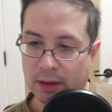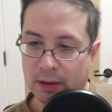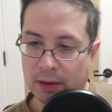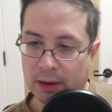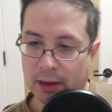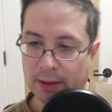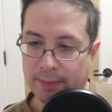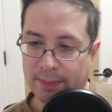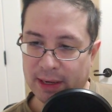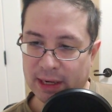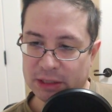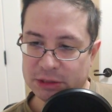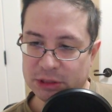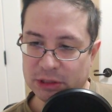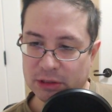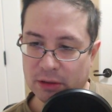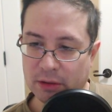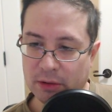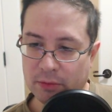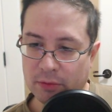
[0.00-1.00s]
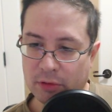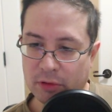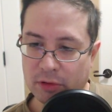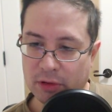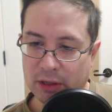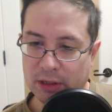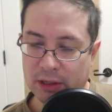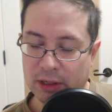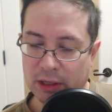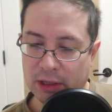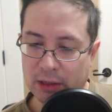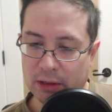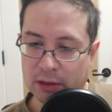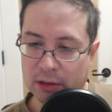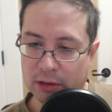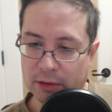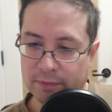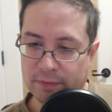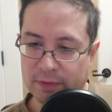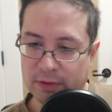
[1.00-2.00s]
I might actually go CD
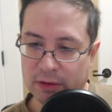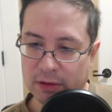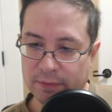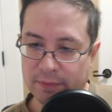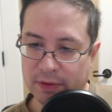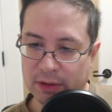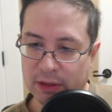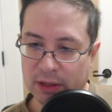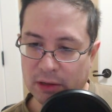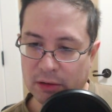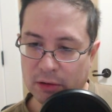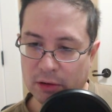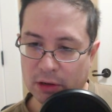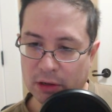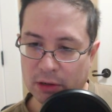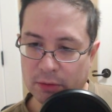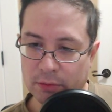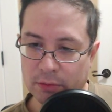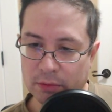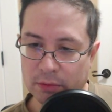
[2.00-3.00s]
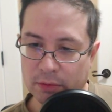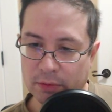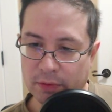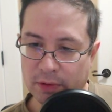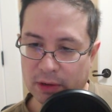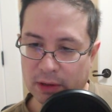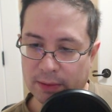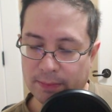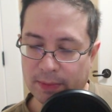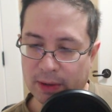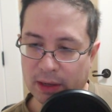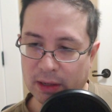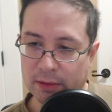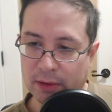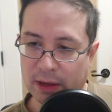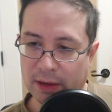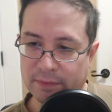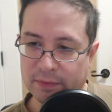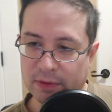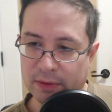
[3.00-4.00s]
because if he takes here, I don't think I mind
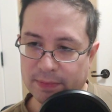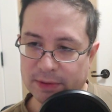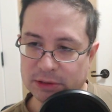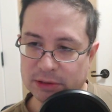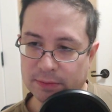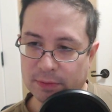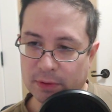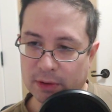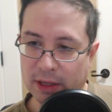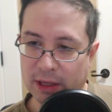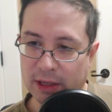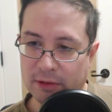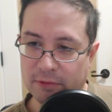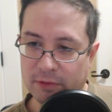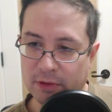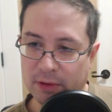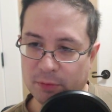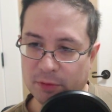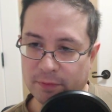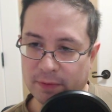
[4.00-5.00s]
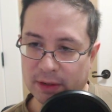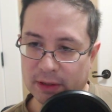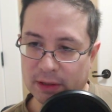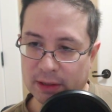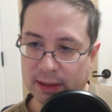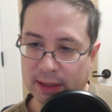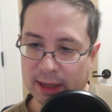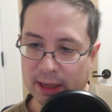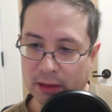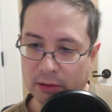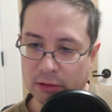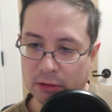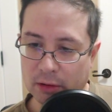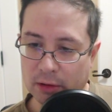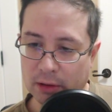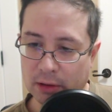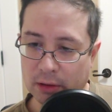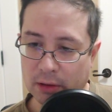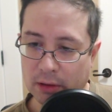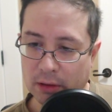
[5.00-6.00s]
having a bishop on a3 preventing
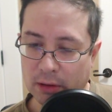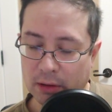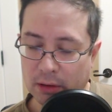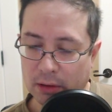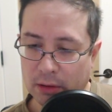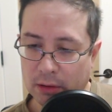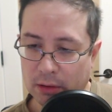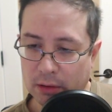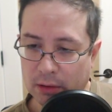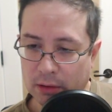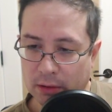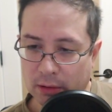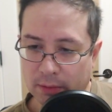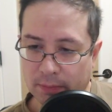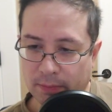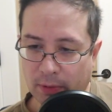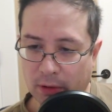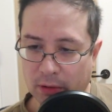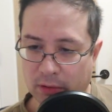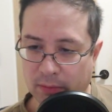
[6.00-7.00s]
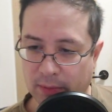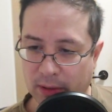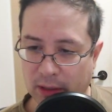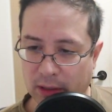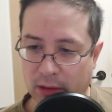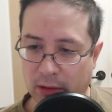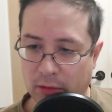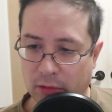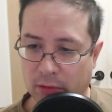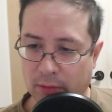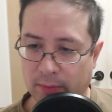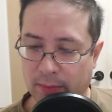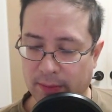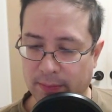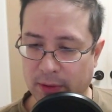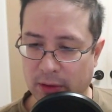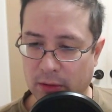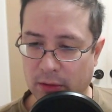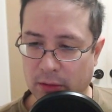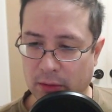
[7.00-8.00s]
castling possibilities. So
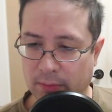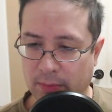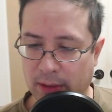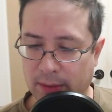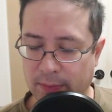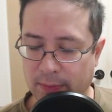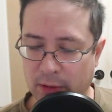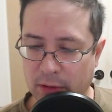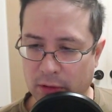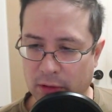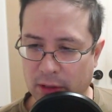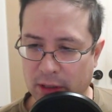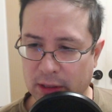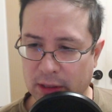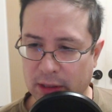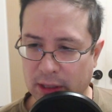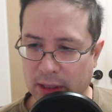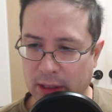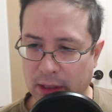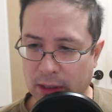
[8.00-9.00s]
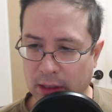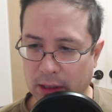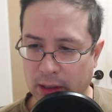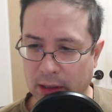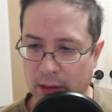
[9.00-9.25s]
maybe CD.